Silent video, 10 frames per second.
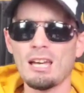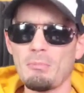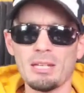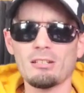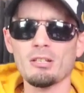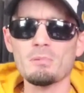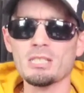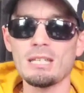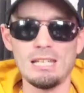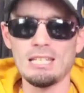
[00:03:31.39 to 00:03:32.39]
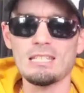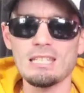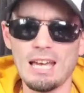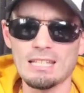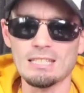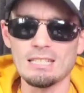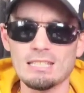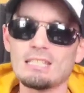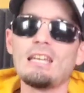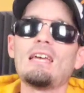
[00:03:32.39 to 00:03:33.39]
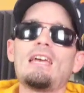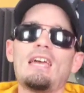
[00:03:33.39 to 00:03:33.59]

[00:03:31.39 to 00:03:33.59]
I mean, Clemson is the ACC,